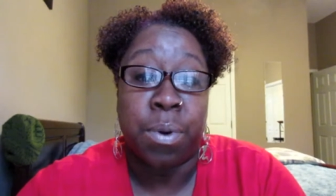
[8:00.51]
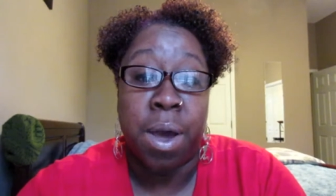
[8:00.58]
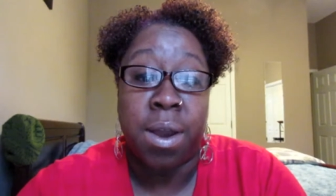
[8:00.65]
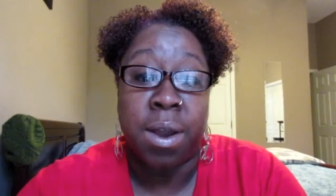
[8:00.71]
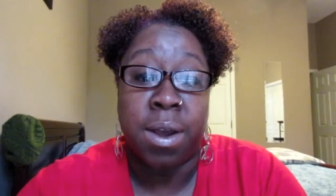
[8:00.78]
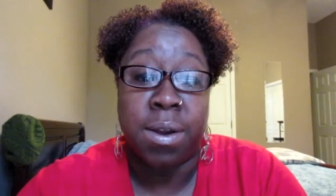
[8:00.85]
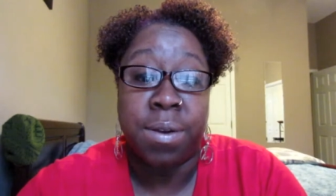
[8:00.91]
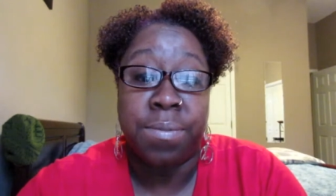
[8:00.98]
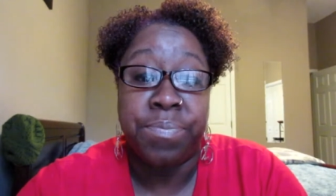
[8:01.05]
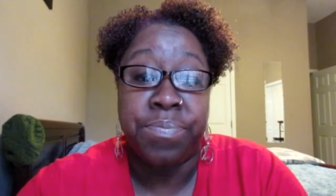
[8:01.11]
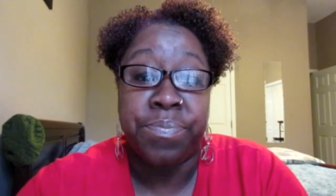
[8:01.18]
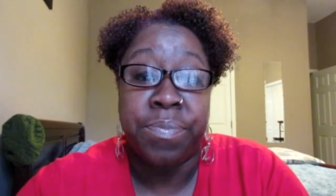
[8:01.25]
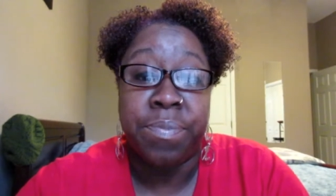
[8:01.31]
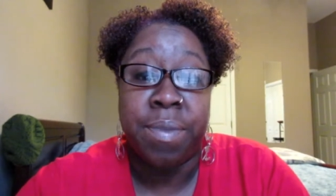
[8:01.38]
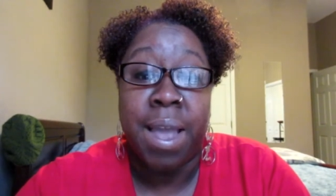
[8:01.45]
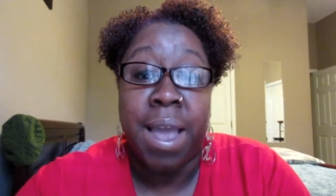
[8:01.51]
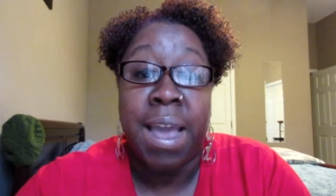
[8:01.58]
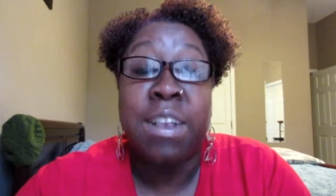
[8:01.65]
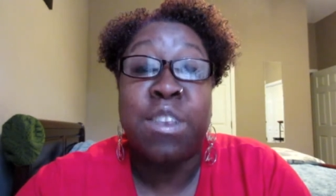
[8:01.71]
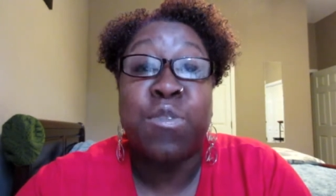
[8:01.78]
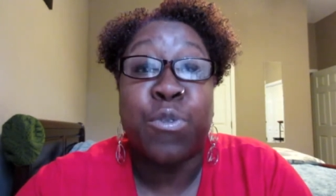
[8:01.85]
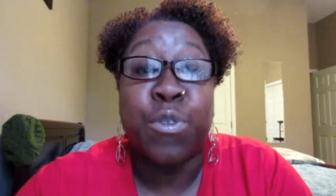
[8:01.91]
product.
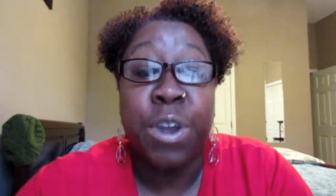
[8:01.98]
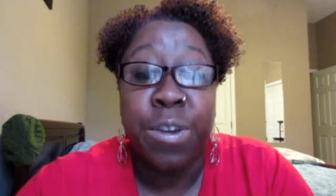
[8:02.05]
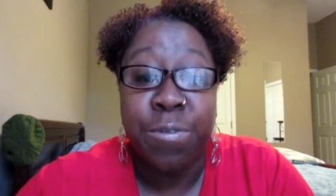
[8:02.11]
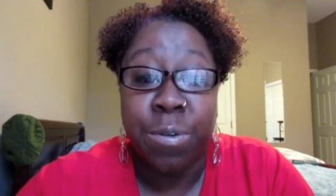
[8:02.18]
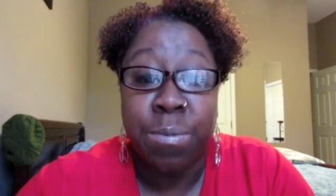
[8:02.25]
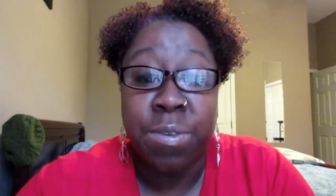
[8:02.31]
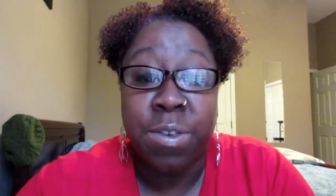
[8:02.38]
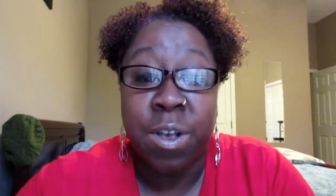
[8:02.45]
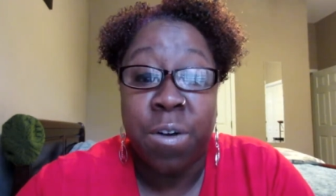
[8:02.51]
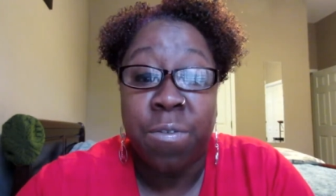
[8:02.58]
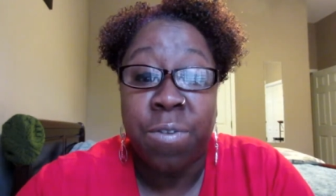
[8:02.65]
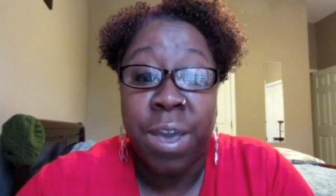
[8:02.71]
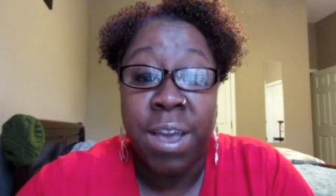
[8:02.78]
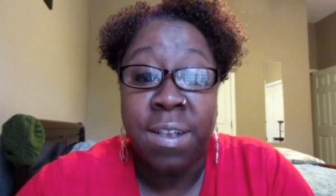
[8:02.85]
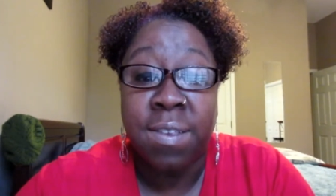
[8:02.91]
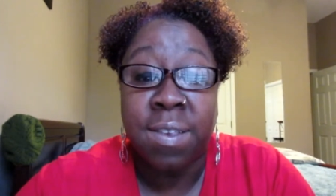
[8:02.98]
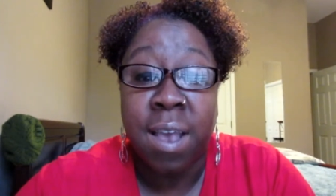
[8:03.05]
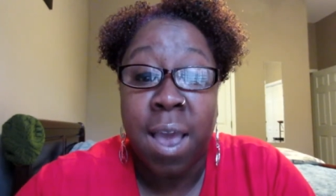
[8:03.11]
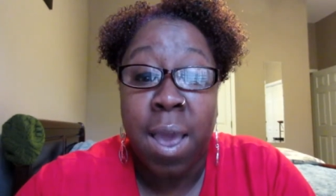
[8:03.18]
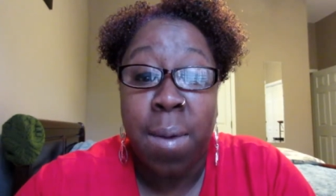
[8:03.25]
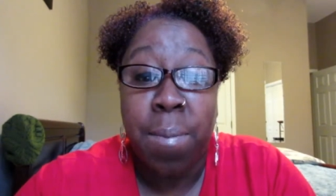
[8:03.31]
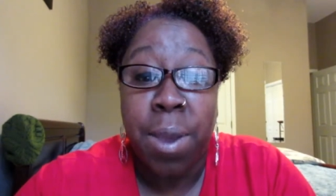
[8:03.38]
It's free from sulfates,
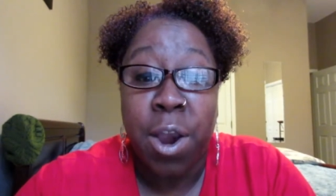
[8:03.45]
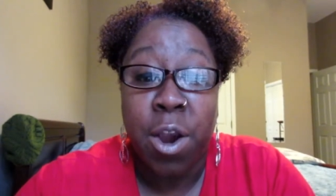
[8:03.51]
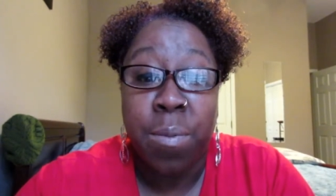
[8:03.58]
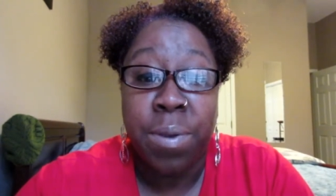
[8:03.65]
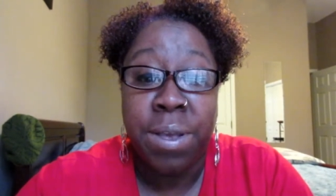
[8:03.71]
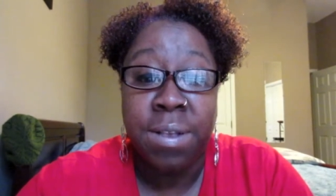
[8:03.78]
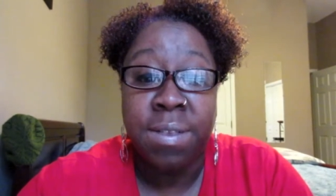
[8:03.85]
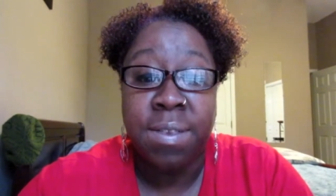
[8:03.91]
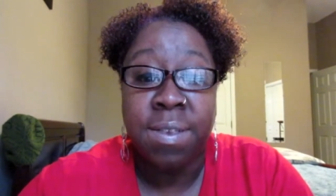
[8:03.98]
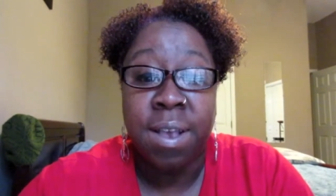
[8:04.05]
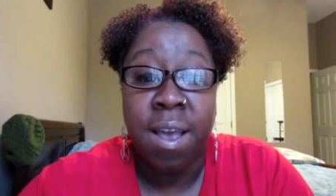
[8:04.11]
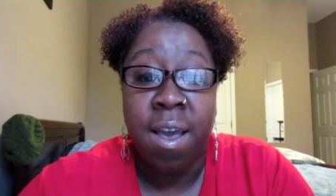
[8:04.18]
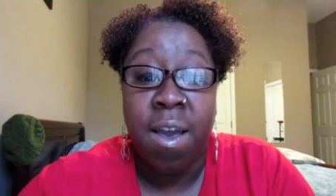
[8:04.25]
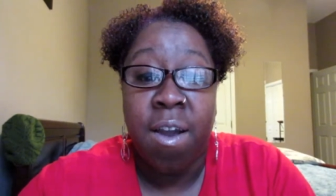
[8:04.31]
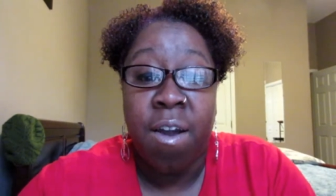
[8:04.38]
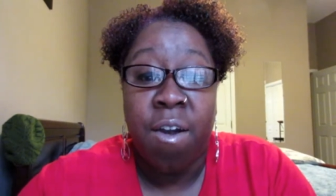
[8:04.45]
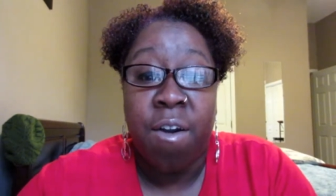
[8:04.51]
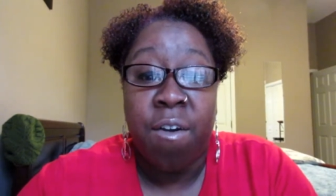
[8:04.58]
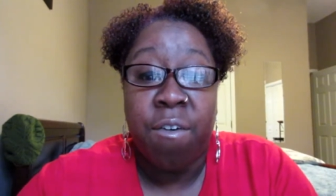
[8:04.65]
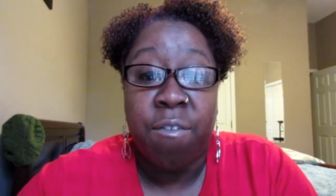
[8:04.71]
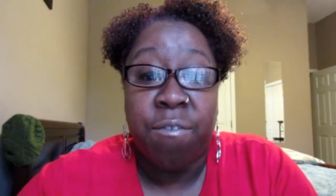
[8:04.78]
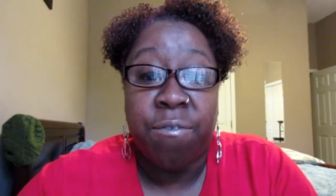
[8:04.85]
parabens,
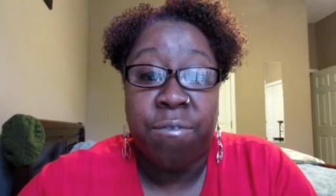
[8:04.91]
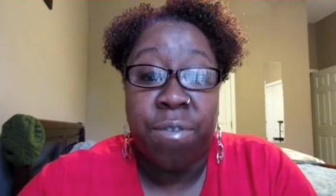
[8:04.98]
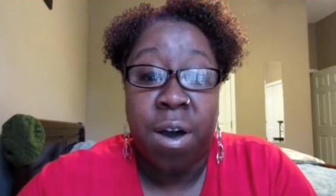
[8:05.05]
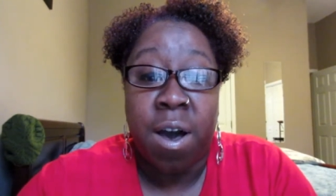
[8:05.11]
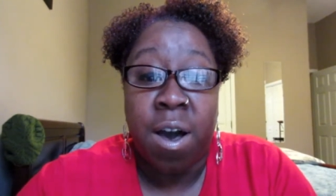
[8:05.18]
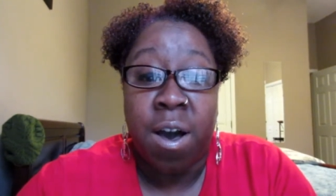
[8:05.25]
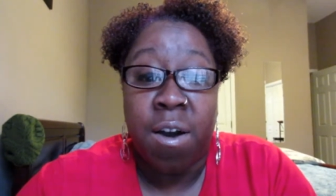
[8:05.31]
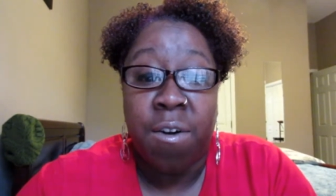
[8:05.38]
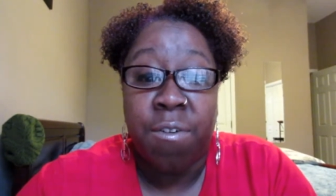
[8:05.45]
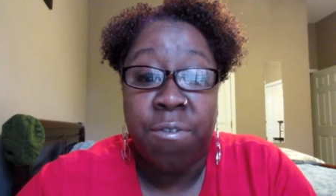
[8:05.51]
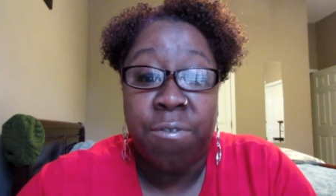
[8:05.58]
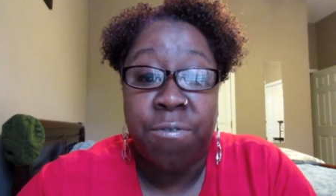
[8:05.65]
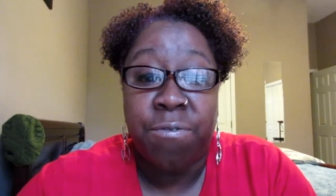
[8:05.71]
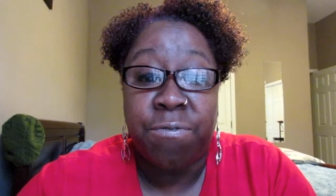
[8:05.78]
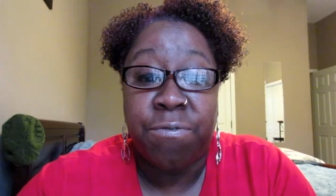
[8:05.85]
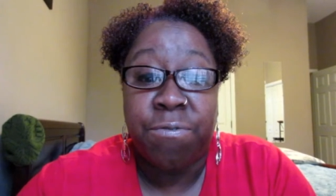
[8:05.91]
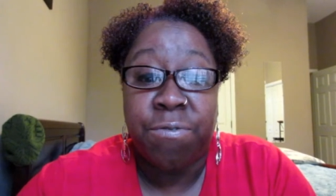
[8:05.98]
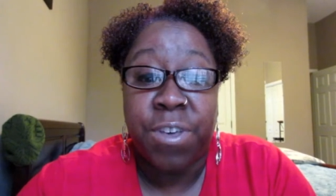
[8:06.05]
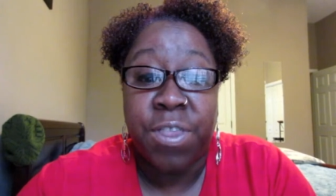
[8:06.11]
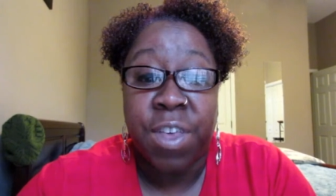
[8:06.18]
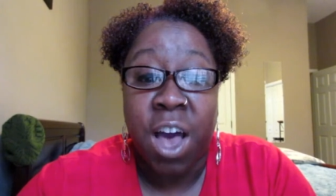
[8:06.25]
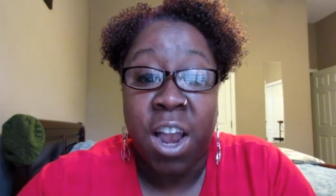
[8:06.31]
uh,
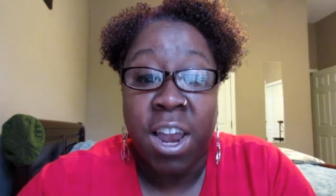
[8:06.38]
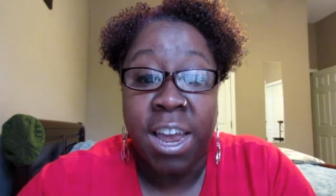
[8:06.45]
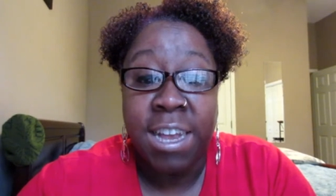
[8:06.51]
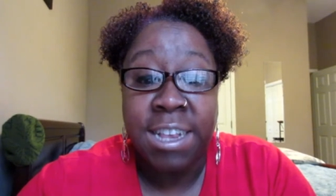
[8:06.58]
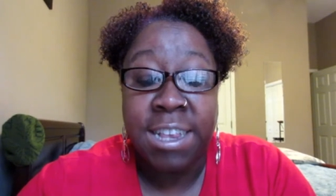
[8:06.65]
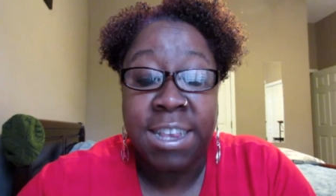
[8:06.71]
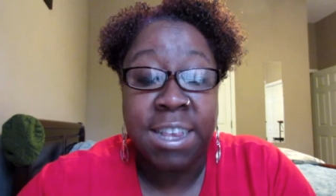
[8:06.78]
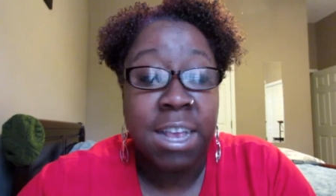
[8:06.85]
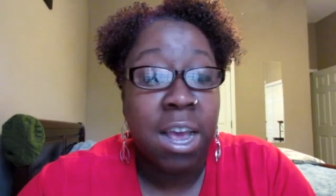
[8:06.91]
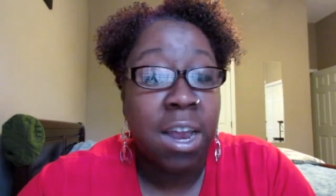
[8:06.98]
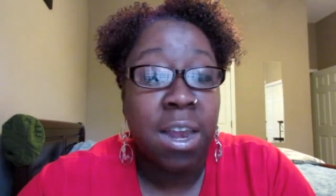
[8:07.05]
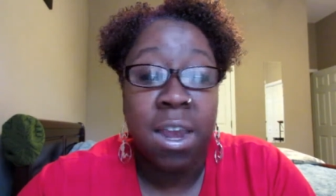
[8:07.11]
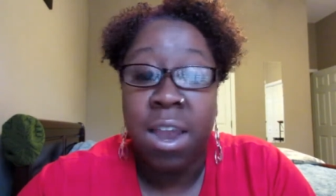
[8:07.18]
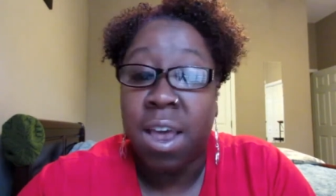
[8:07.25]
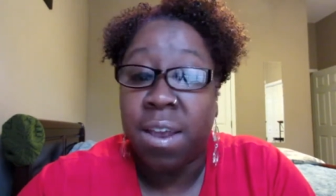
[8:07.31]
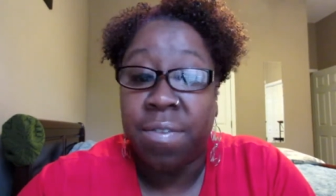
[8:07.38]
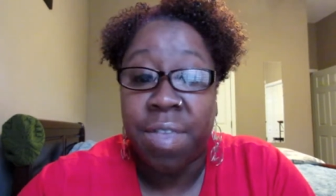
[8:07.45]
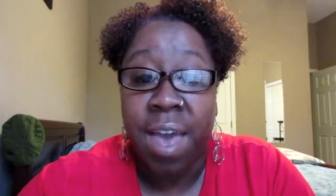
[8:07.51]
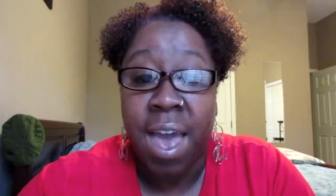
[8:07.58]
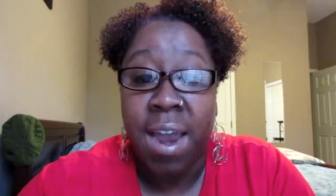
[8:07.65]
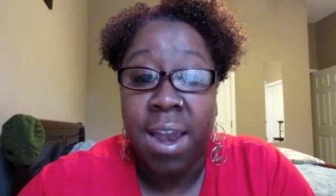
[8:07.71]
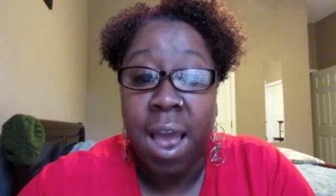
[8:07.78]
phthalates, none of
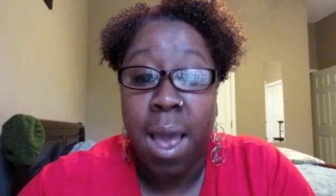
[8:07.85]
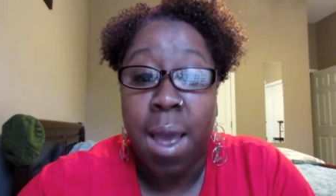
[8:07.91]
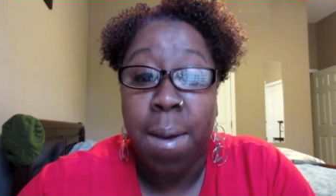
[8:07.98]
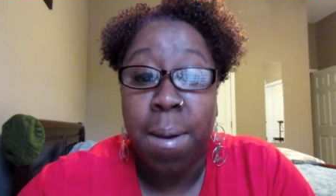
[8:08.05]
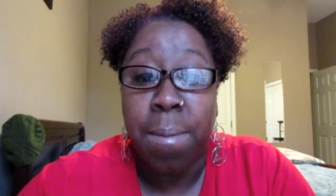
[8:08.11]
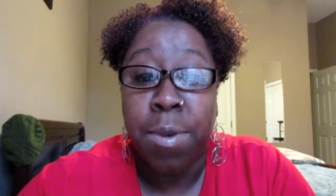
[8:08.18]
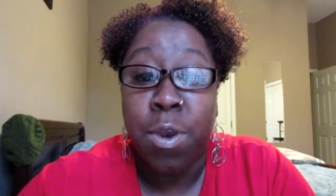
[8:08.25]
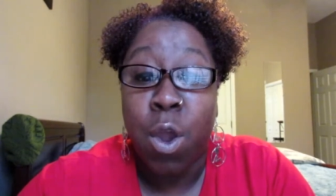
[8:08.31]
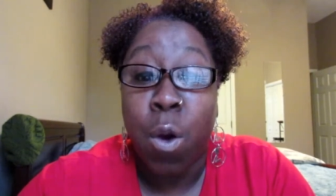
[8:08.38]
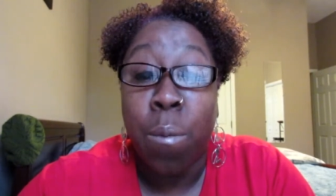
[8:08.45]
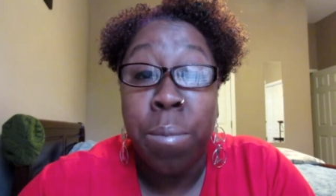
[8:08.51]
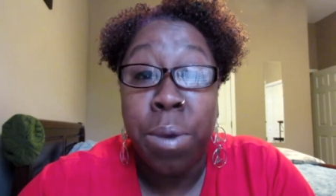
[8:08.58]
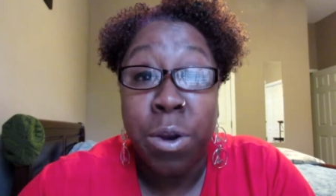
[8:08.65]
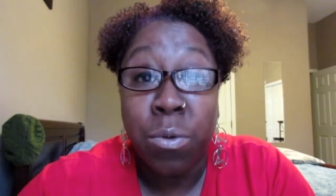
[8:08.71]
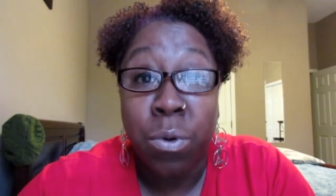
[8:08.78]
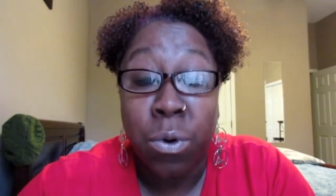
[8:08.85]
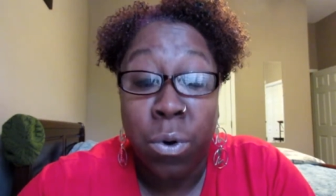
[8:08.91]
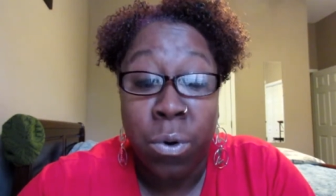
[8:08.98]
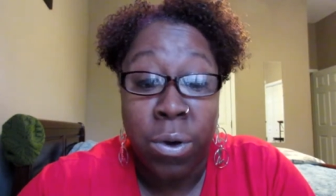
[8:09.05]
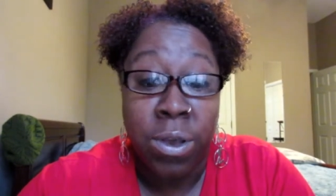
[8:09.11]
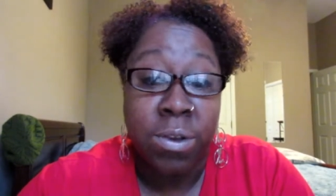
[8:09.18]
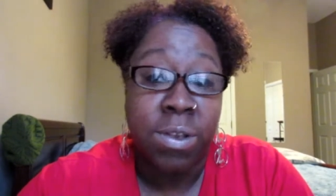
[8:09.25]
that, no mineral
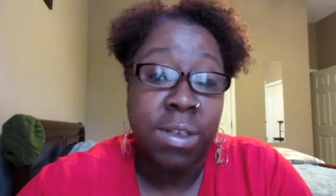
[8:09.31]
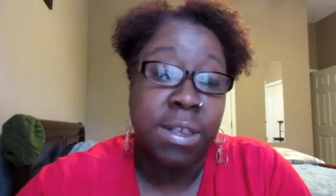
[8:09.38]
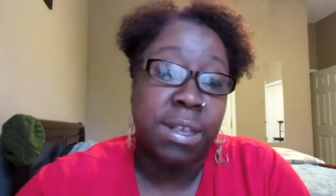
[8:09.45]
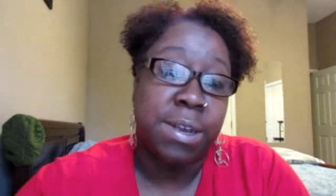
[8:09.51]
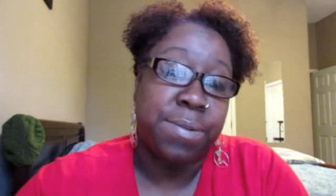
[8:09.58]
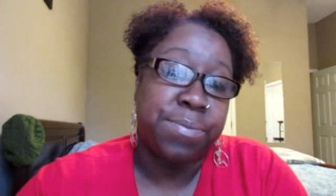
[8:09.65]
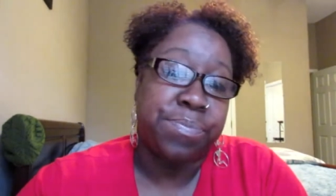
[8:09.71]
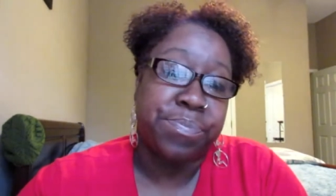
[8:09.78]
oils.